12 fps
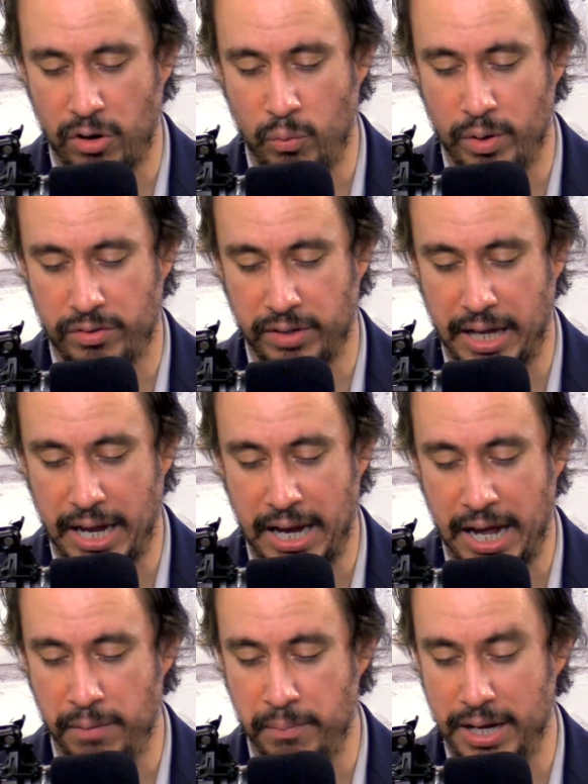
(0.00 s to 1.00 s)
once again
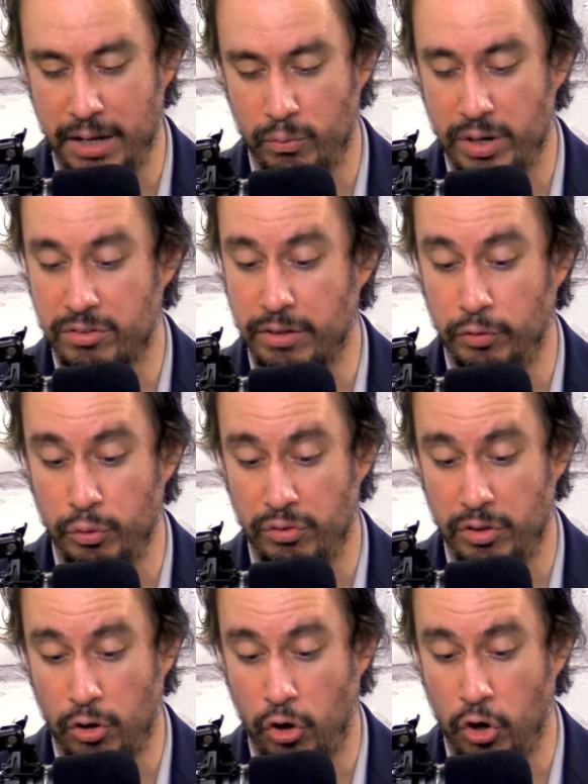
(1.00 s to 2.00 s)
at immediate risk of
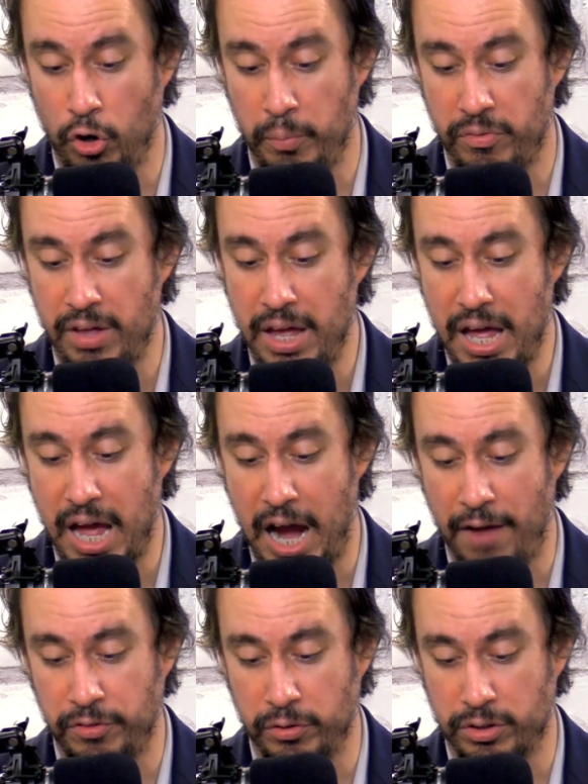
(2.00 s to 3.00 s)
losing their homes
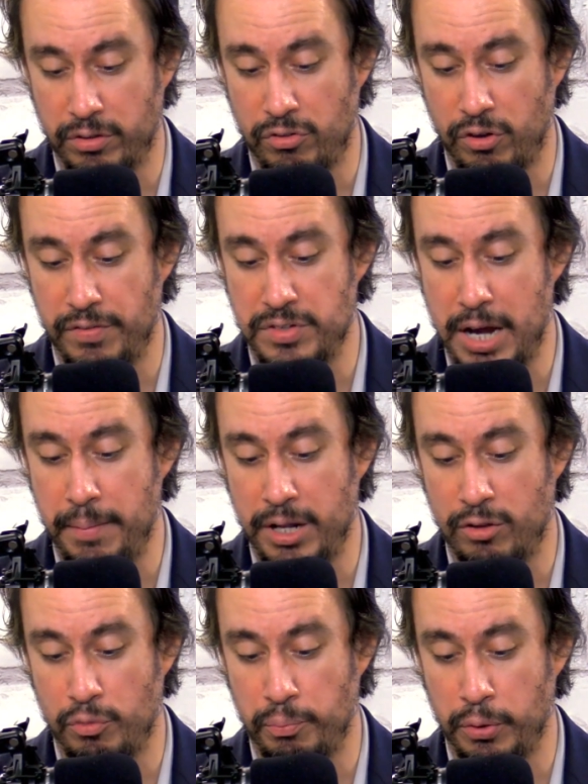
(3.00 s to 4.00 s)
after the
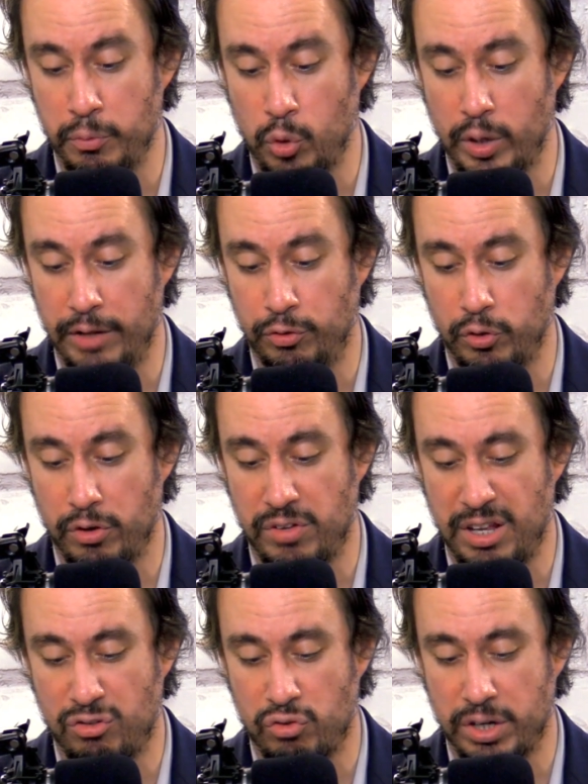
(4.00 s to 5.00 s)
conservative-dominated Supreme Court on
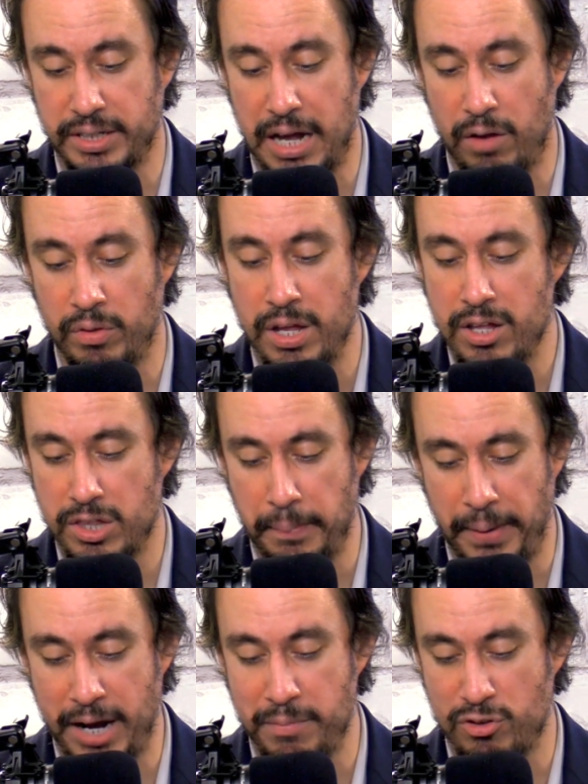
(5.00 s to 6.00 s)
Thursday struck down the
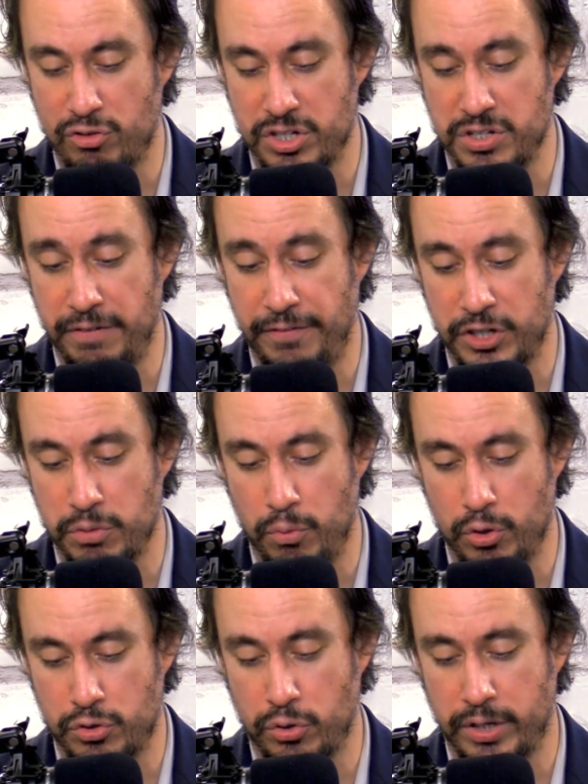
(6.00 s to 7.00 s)
Biden administration's eviction
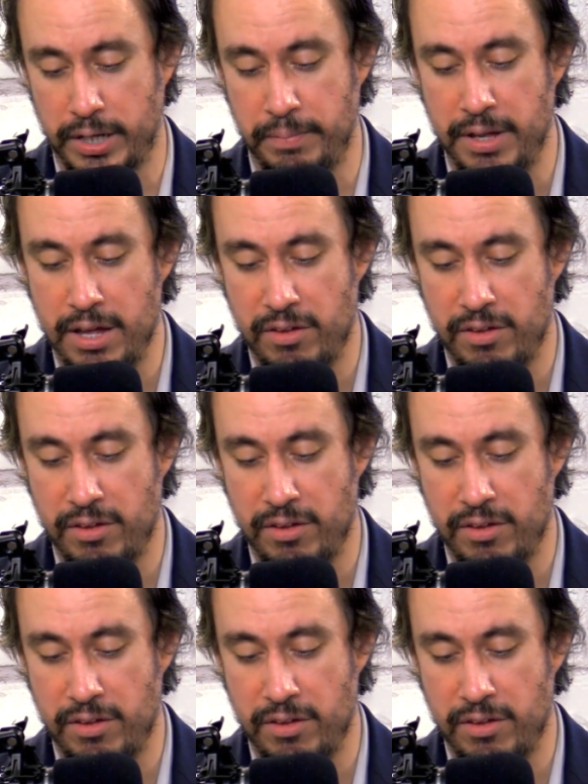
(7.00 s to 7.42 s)
moratorium,